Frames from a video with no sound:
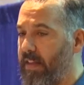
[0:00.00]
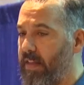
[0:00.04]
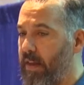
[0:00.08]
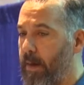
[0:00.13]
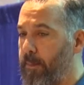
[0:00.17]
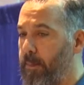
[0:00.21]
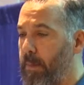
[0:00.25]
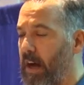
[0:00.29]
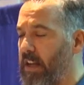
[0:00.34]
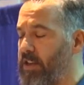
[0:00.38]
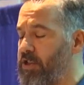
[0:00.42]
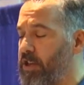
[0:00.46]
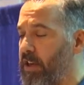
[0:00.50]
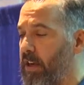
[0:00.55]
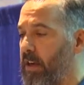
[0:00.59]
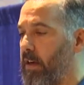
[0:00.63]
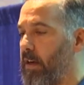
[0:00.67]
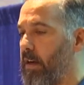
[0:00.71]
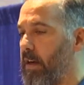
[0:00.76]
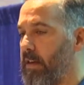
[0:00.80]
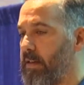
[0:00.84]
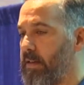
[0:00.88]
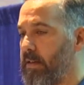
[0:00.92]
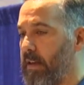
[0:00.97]
at the budget
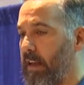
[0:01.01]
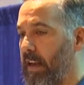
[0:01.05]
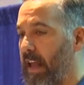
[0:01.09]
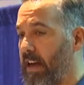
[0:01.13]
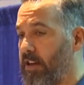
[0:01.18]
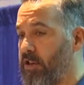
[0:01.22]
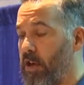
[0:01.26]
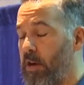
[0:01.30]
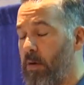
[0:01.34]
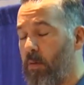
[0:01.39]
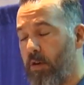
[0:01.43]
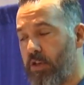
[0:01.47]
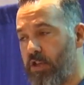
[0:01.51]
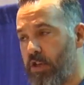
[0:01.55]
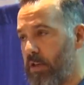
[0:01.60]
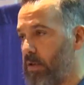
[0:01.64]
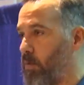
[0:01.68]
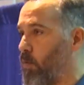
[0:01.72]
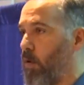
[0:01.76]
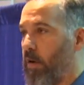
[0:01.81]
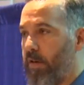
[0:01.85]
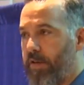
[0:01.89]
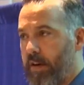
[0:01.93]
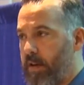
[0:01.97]
selection, which
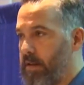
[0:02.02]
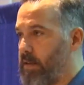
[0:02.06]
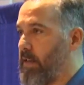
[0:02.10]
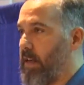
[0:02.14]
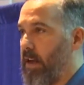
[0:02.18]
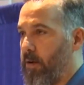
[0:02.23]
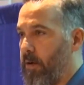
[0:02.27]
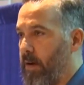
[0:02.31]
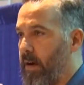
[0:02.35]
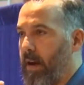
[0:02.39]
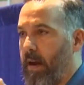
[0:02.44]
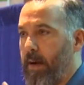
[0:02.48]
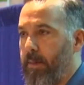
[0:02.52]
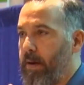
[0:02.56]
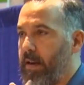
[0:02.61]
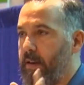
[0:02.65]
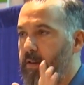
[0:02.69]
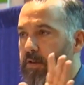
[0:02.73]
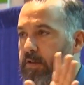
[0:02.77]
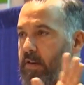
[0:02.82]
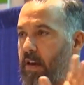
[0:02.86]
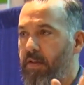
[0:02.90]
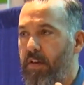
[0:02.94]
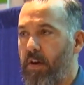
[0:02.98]
is worth considering, I mean,
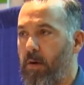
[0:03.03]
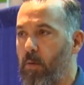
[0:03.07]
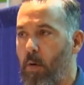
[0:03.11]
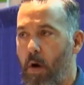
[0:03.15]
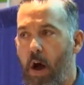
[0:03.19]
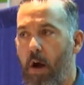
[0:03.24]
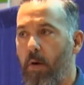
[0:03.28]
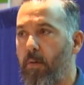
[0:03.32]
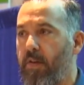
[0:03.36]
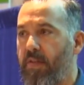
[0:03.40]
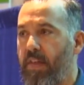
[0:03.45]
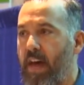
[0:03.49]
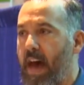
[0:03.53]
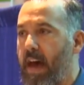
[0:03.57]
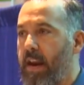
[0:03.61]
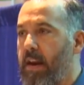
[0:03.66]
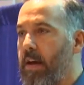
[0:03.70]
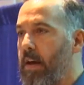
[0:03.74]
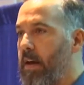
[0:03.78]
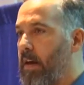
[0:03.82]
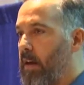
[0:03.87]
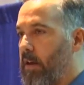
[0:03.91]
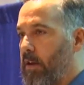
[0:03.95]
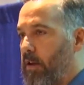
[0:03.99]
there's nothing wrong with
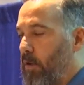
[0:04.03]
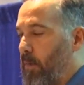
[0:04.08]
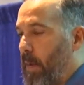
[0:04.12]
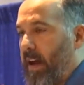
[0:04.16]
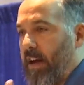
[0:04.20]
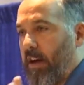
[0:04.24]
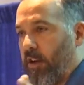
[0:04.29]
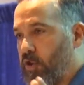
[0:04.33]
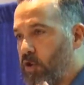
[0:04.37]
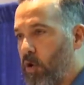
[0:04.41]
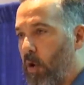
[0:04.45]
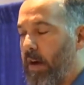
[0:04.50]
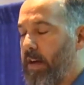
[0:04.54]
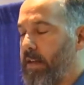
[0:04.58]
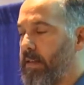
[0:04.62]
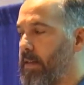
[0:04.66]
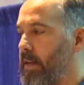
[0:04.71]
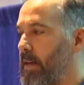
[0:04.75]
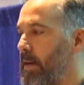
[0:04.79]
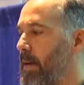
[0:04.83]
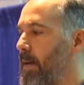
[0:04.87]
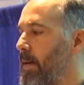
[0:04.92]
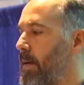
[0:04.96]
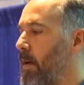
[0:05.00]
that, you make a choice.
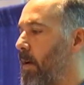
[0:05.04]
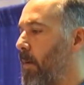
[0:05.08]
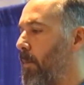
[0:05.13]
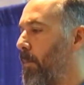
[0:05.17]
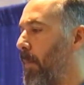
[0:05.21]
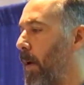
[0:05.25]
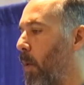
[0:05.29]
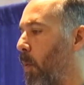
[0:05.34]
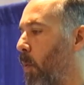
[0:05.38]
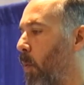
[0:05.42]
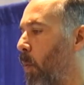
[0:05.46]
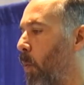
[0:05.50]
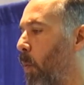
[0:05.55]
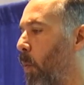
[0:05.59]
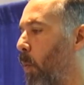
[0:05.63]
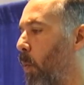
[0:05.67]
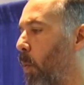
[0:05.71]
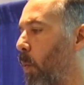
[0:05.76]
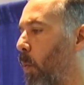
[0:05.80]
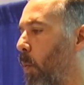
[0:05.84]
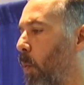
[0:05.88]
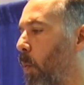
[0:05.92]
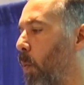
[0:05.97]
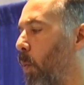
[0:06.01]
But
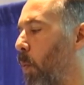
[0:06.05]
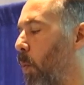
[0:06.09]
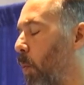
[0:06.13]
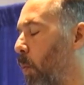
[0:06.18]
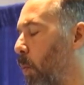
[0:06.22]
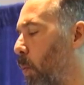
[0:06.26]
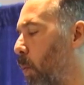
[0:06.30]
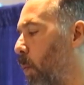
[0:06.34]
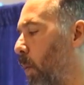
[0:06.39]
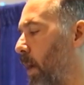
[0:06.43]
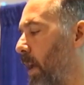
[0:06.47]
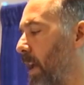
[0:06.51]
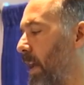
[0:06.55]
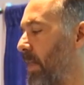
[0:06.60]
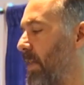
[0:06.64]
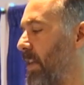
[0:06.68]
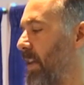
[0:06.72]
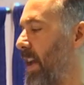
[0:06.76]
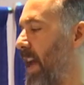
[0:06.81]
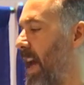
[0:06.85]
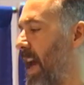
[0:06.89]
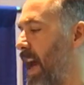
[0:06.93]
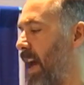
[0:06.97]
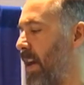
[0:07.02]
in
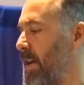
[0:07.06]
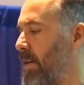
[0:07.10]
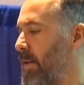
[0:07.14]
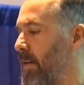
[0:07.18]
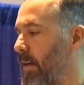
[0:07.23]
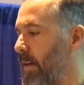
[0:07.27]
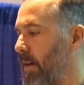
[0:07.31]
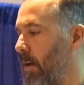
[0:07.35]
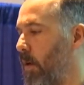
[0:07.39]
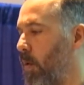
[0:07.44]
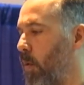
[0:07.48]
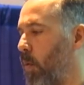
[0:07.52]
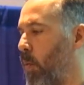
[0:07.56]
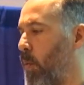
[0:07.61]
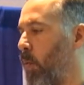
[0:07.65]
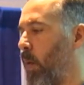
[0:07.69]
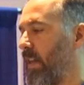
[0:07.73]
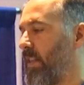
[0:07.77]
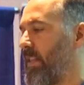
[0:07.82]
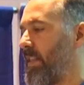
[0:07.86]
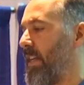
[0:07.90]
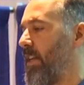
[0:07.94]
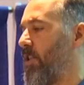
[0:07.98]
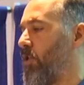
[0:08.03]
the end,
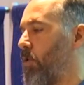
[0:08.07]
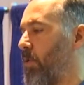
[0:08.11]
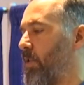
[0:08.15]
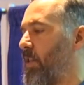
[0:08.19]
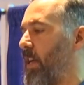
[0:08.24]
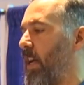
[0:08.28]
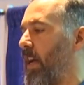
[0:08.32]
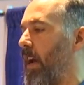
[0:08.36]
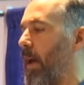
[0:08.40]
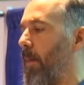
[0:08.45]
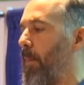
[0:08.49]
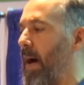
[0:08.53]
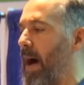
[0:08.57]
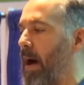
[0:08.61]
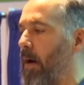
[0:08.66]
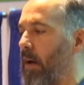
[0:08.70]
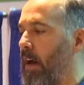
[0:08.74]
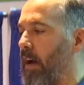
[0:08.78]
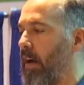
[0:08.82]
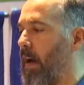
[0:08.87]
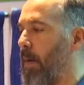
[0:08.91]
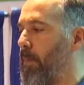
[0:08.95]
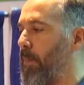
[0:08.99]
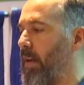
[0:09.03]
what's interesting
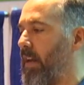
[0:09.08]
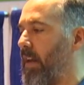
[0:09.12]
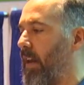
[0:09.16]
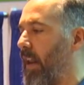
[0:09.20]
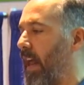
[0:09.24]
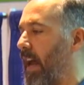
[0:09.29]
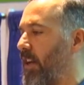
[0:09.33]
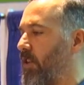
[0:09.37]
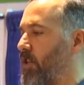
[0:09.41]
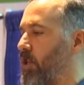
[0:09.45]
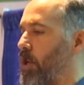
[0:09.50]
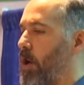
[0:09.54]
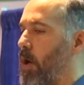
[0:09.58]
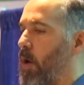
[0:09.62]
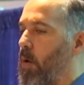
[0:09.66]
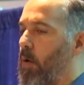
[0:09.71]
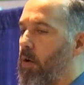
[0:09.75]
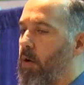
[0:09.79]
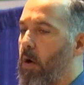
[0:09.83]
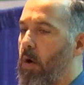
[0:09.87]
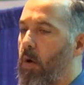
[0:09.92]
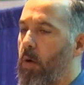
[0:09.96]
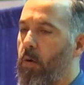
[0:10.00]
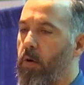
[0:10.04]
about a company like
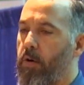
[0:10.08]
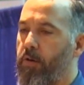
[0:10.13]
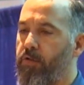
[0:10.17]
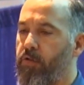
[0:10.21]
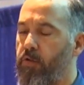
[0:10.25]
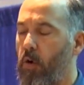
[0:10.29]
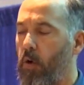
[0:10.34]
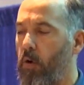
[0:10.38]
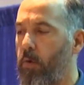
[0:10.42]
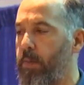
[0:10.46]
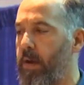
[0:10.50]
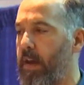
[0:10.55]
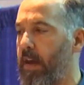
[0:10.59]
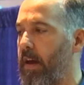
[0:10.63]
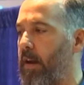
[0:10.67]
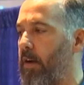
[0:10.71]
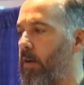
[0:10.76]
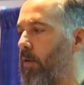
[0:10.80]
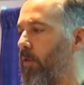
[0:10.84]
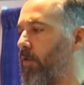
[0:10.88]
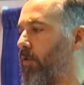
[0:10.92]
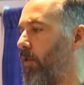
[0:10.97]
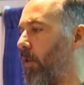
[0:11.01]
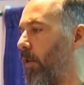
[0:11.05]
Geoco or Solbion
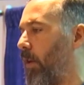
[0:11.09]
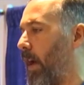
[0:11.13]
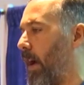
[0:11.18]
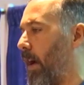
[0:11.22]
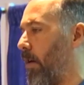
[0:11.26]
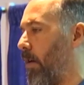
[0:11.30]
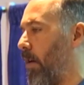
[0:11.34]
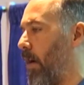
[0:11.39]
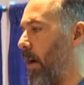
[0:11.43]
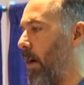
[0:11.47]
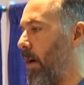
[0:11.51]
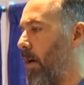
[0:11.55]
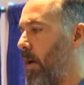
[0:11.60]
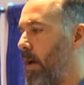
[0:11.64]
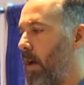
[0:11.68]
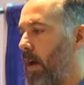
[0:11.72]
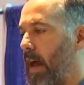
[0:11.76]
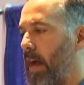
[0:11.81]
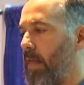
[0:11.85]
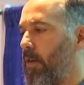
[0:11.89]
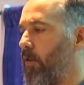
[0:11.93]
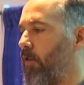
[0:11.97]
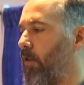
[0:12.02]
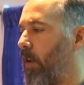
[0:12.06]
or Solera,
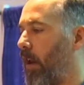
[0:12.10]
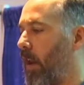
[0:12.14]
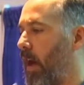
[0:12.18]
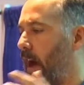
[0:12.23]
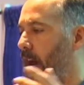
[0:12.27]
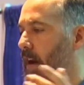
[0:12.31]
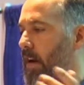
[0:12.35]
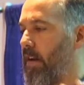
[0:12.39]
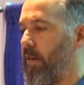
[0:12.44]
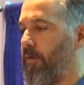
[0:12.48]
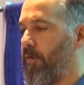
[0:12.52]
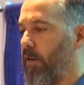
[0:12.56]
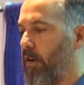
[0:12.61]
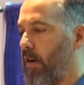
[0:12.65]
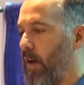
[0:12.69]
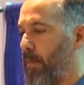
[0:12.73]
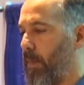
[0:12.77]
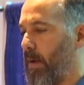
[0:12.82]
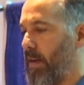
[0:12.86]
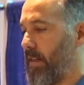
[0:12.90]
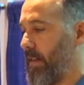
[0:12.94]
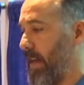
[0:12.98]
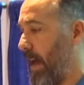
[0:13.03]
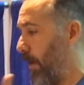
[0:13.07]
and there's a lot of different
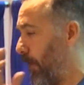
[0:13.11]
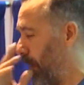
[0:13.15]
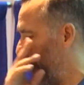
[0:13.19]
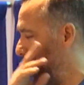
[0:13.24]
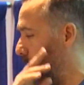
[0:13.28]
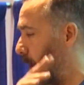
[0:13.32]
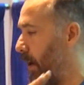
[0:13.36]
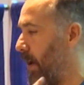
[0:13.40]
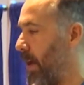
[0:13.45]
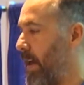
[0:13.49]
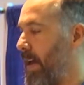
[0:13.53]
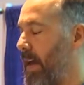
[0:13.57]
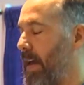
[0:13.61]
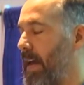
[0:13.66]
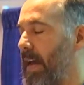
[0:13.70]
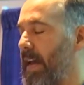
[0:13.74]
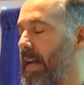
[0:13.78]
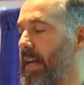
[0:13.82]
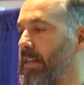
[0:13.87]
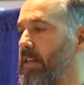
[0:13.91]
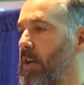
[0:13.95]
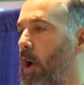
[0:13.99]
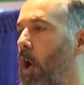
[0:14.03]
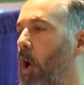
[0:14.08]
companies out there,
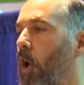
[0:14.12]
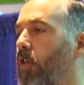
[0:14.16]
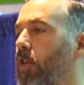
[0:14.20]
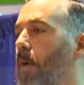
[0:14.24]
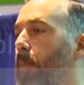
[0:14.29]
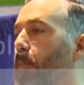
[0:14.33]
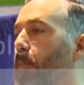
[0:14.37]
is all the